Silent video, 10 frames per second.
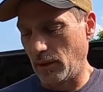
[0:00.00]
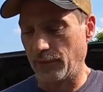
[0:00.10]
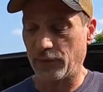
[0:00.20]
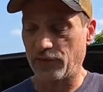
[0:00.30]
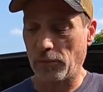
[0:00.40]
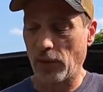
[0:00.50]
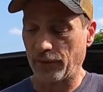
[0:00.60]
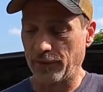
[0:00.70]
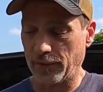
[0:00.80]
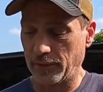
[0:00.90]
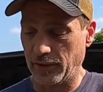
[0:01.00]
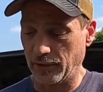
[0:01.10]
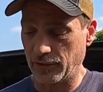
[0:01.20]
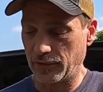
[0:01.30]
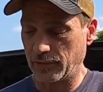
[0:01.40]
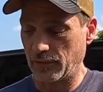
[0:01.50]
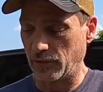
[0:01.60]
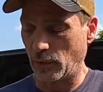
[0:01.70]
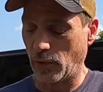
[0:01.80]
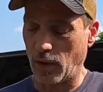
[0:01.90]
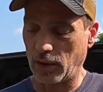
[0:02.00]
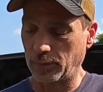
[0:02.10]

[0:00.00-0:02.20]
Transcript: and they're smaller than these. So all